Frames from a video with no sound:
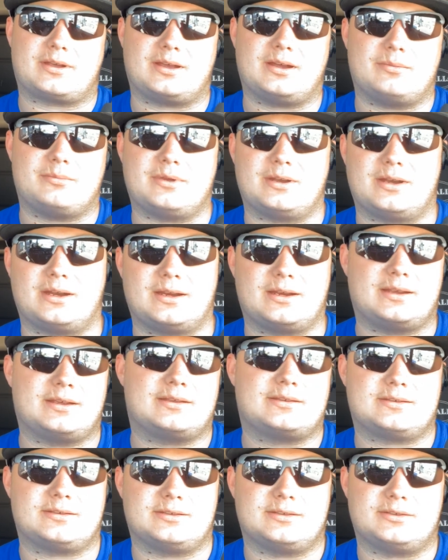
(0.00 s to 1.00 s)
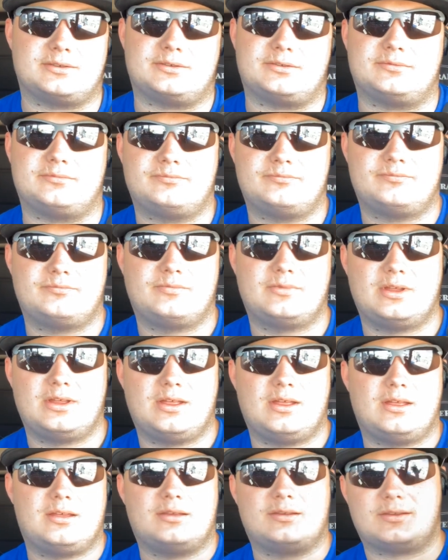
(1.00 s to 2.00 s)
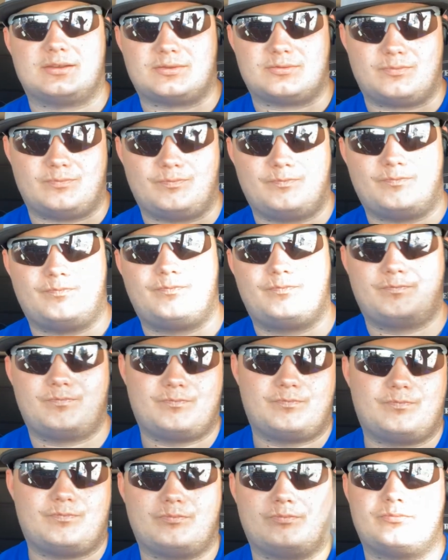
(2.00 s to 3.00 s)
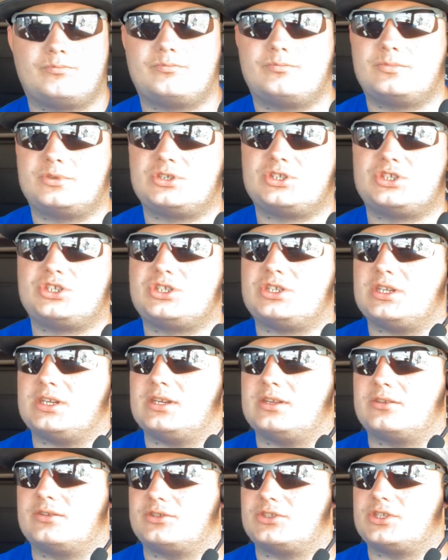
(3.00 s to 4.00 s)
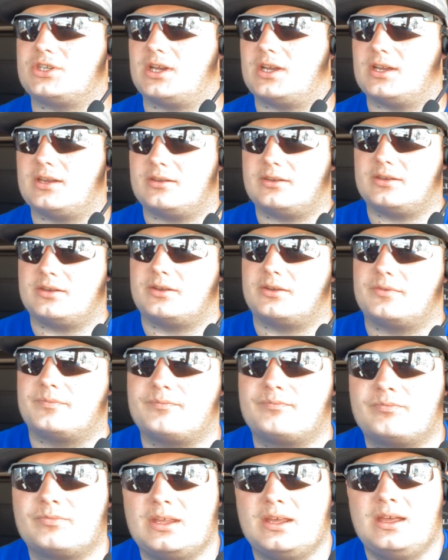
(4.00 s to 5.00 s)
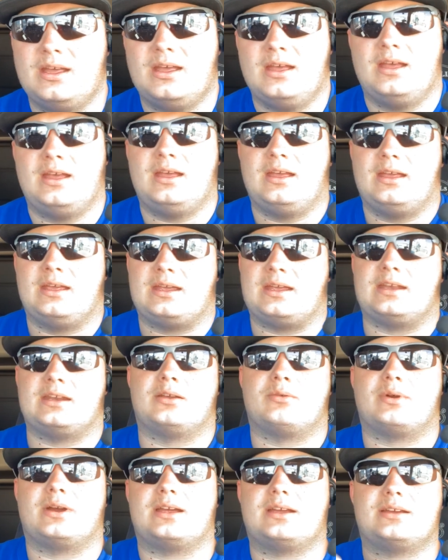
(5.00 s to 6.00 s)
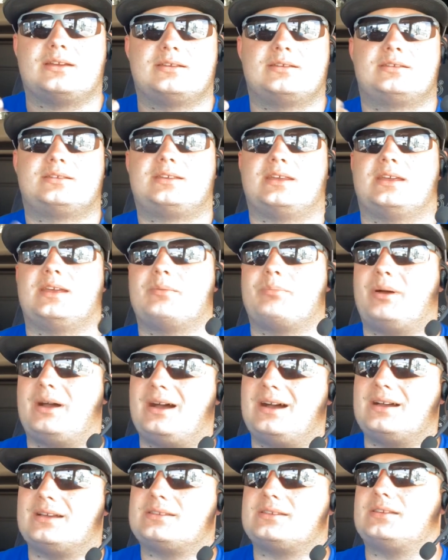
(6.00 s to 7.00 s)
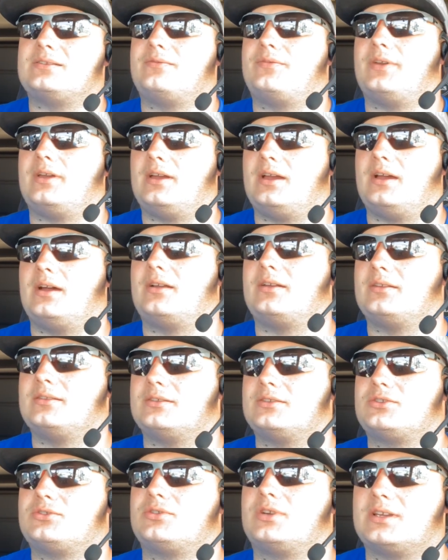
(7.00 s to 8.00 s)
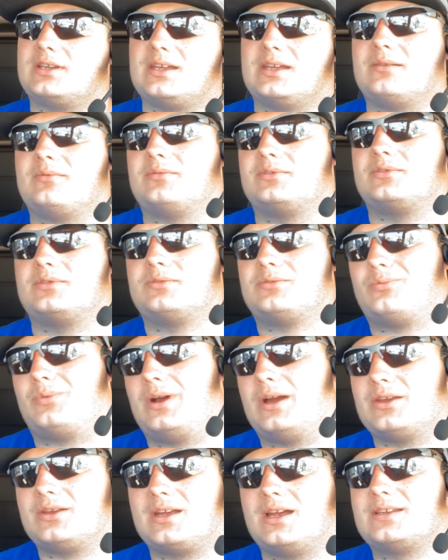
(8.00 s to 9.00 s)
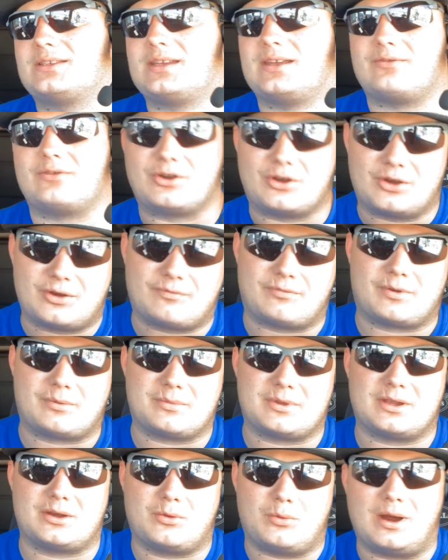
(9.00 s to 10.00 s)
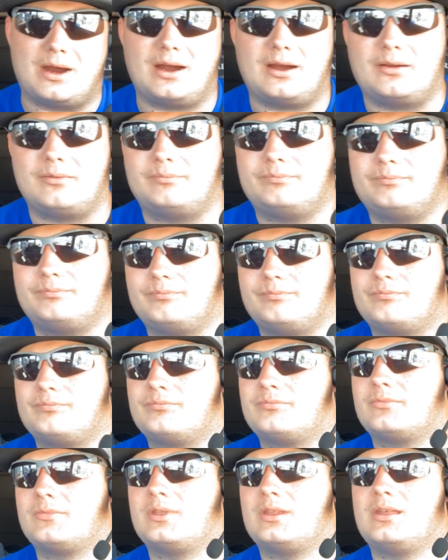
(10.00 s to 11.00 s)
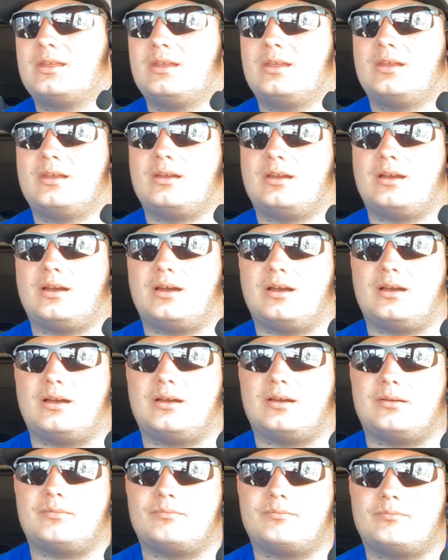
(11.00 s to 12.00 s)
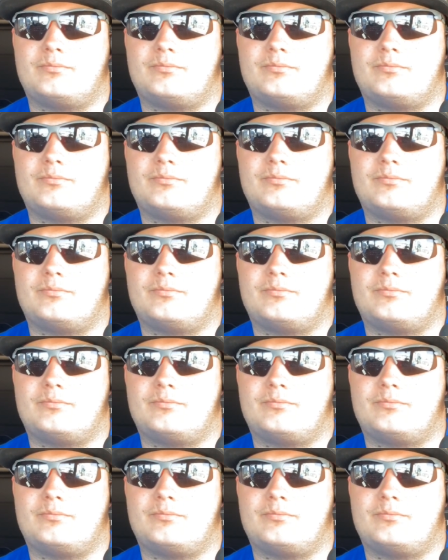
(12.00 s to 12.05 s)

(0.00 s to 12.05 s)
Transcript: come in, I guess, a little this sheen or shine here. Anyway, staying positive out in this truck game. It's why you guys haven't heard from me in a while. I